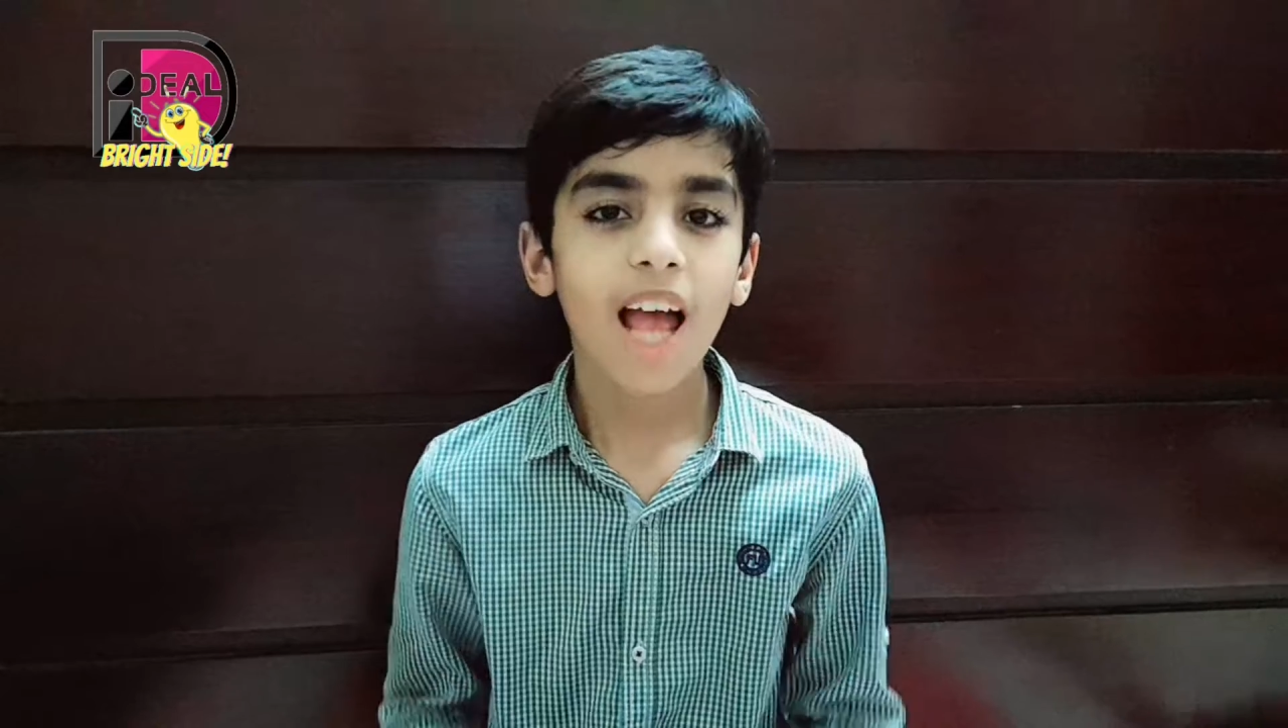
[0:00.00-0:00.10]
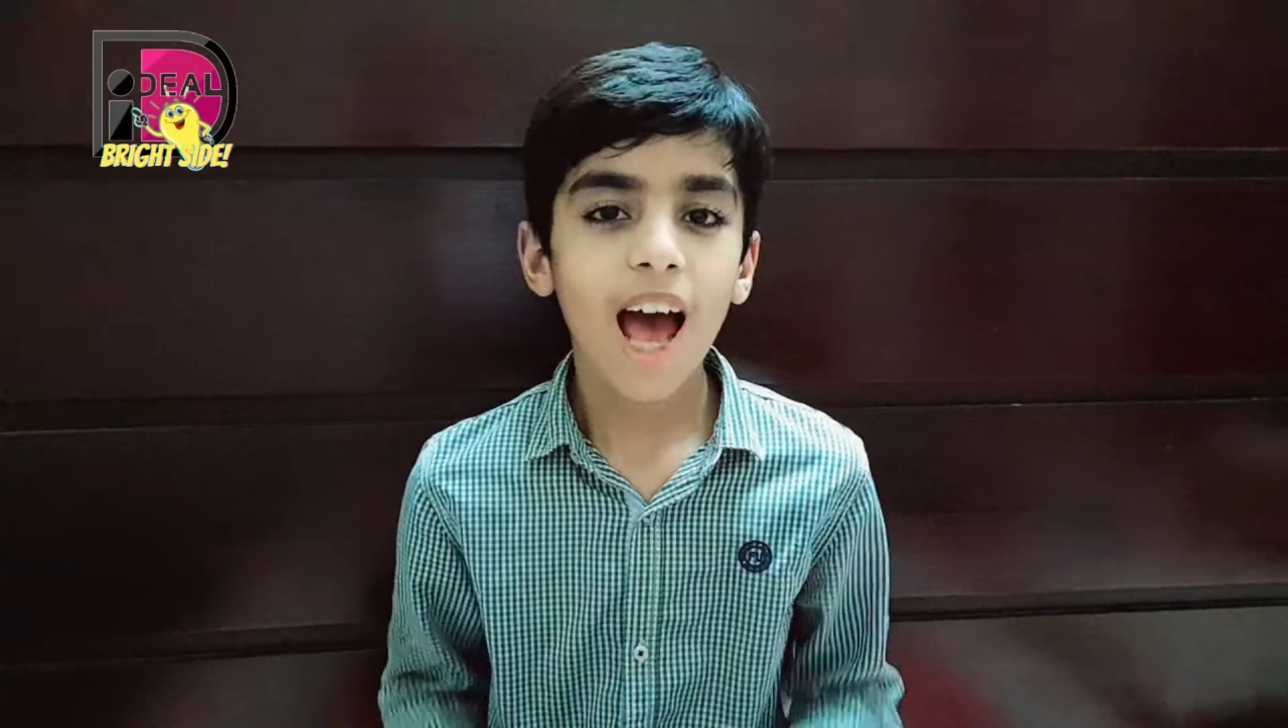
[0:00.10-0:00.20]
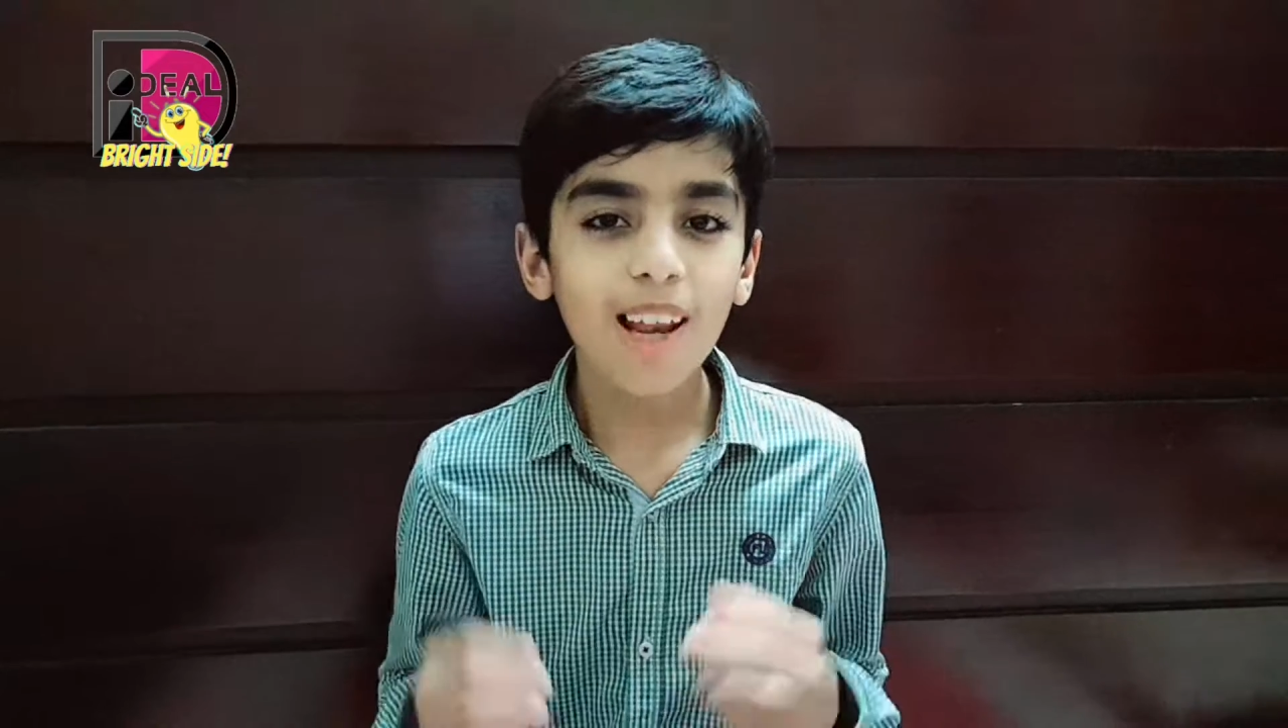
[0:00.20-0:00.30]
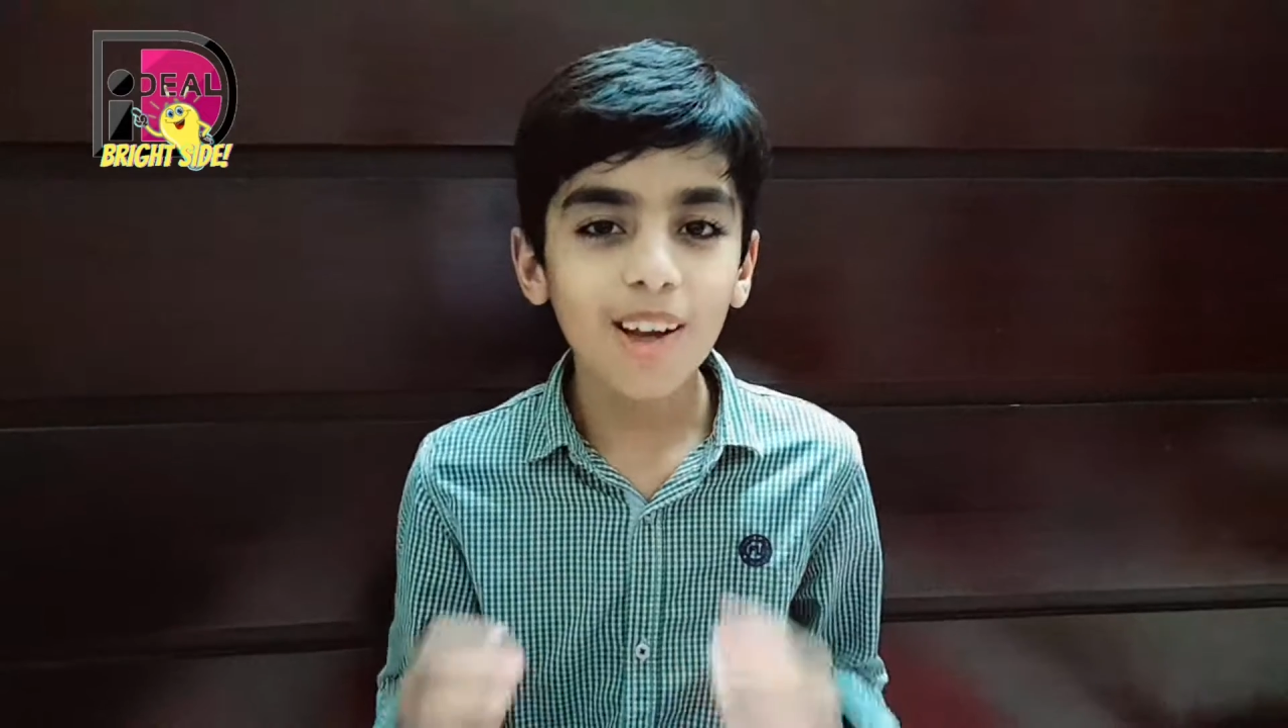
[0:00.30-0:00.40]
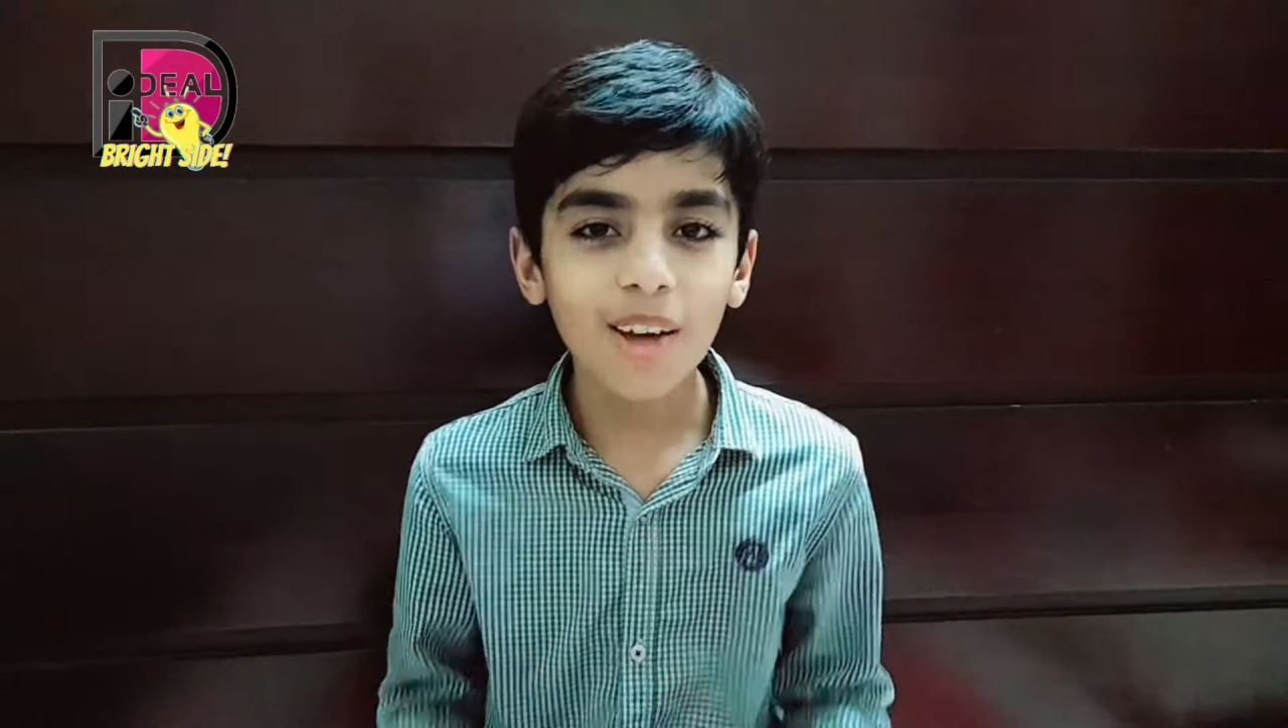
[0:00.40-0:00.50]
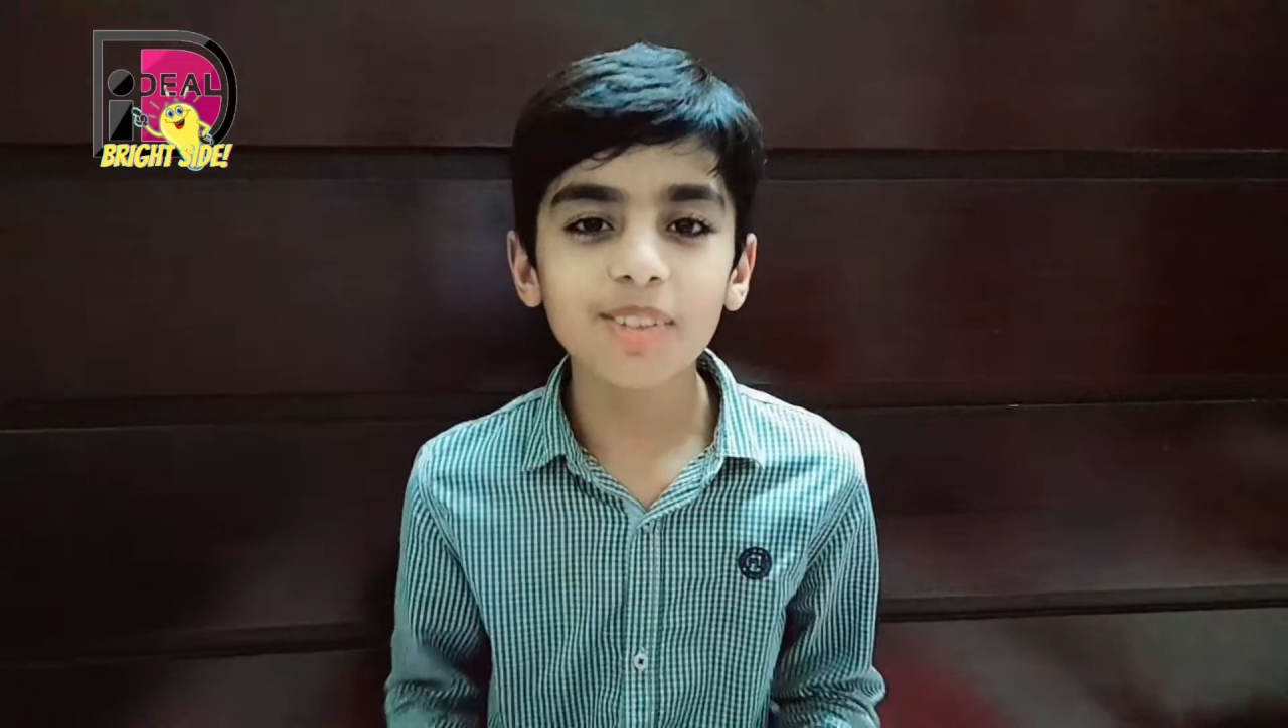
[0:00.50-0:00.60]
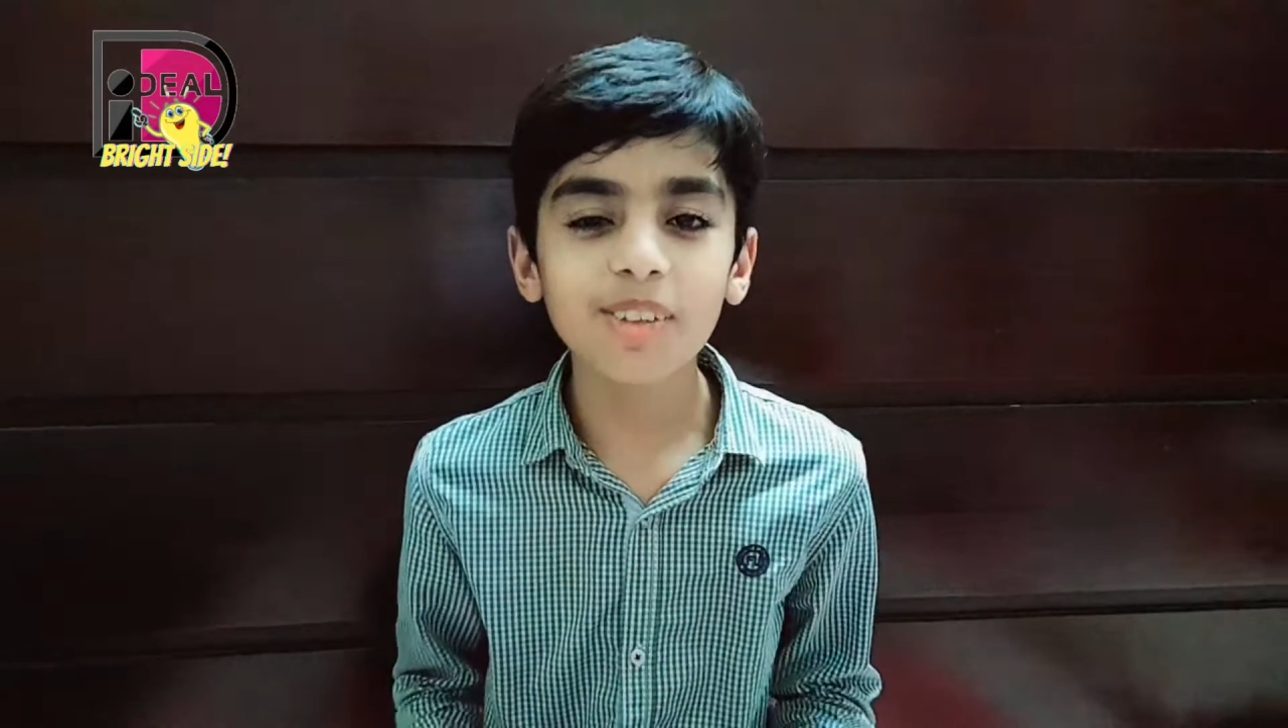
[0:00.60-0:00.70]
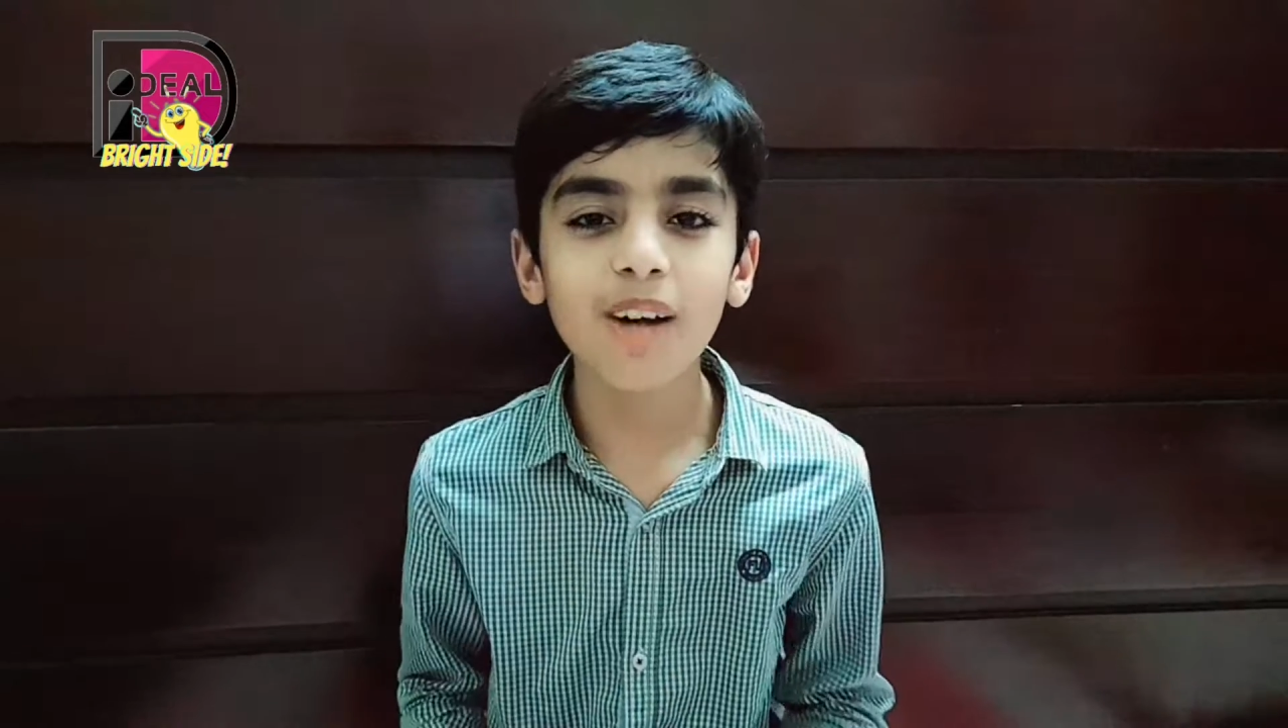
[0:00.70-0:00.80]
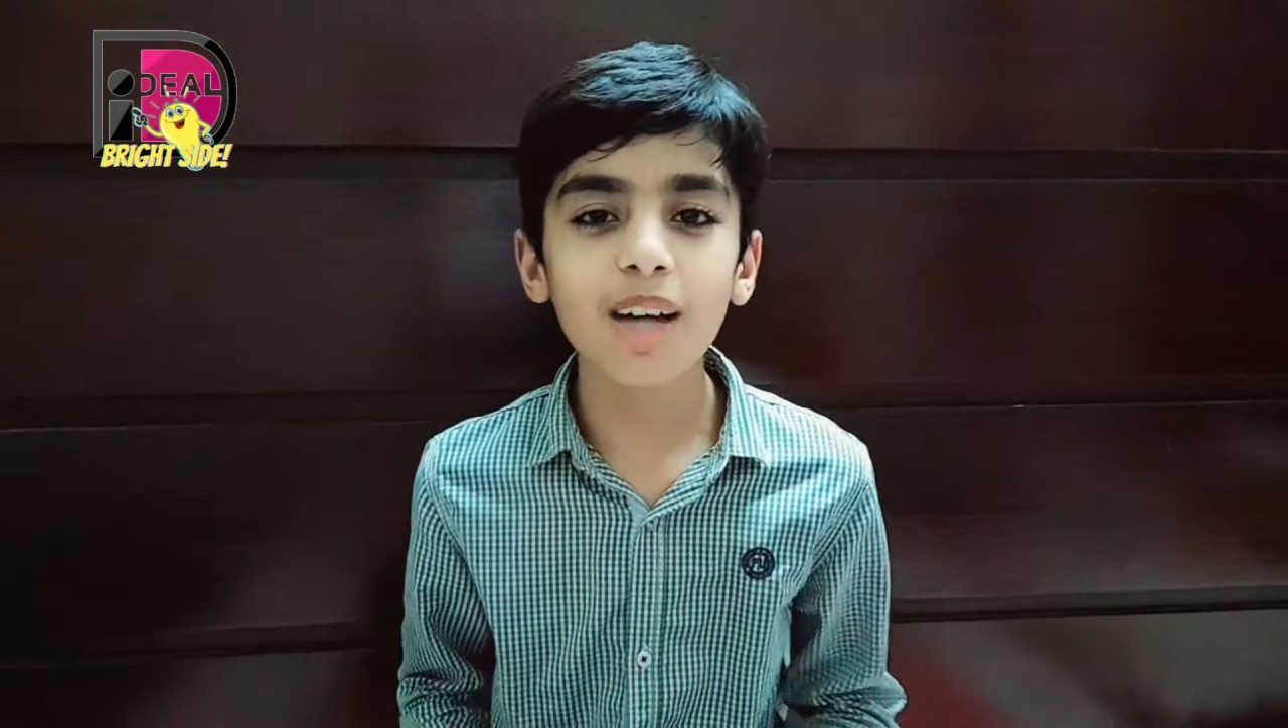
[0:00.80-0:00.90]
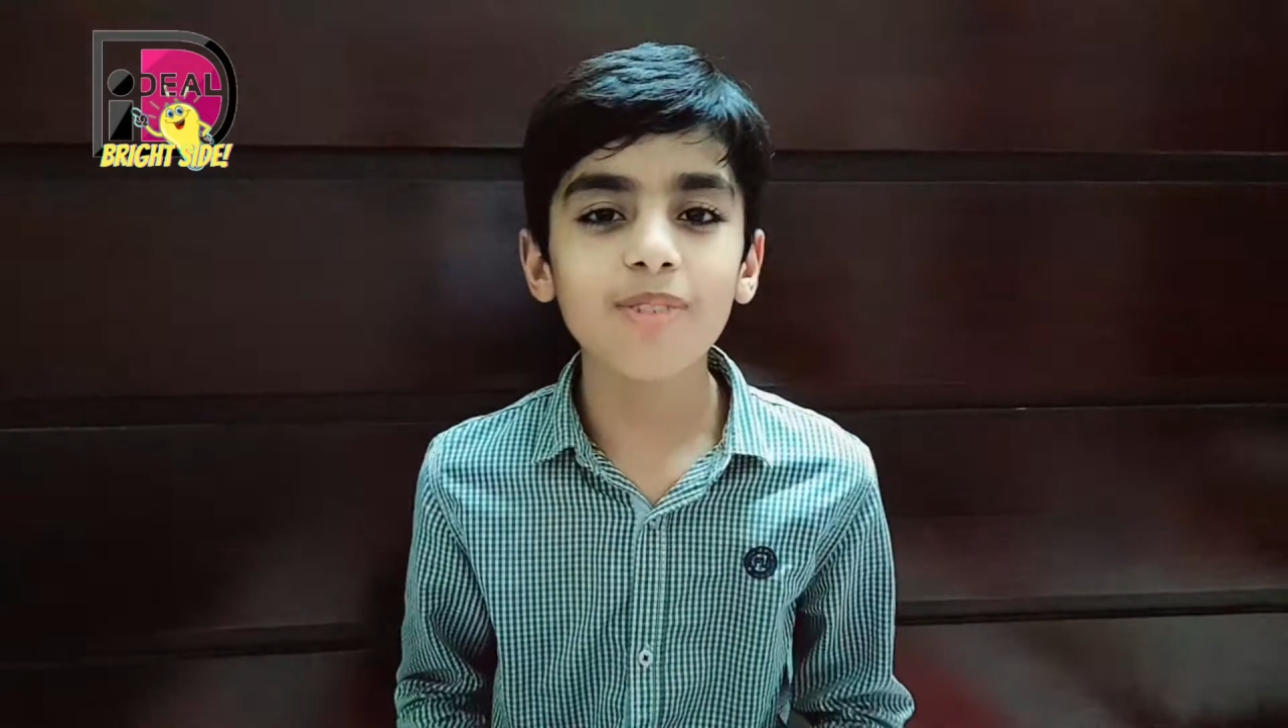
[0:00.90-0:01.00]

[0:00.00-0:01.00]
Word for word: Hello everyone,